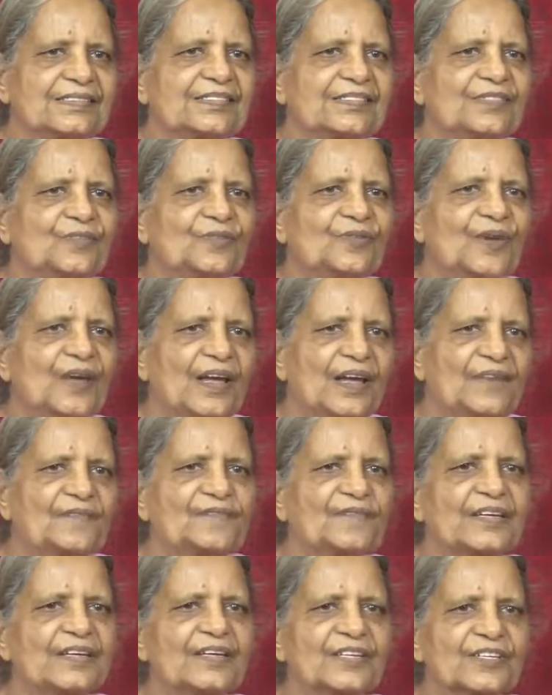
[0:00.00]
you
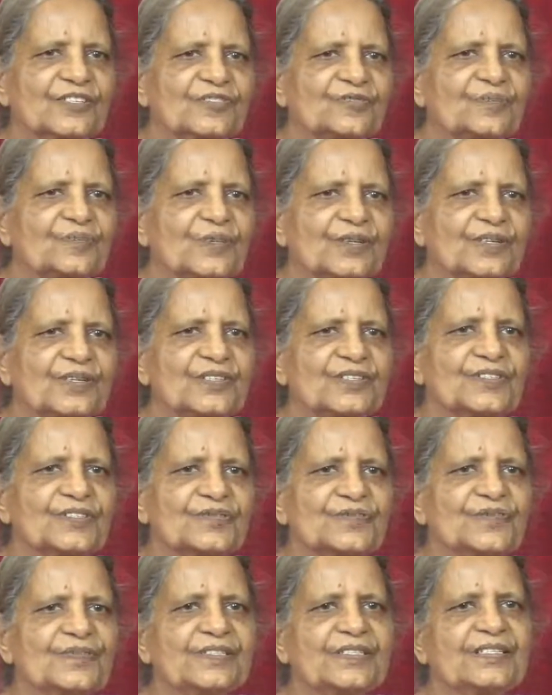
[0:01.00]
have that
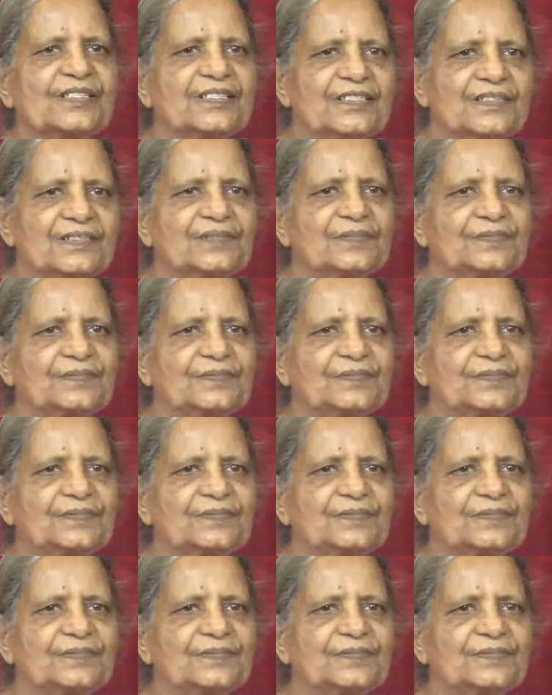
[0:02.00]
experience with it.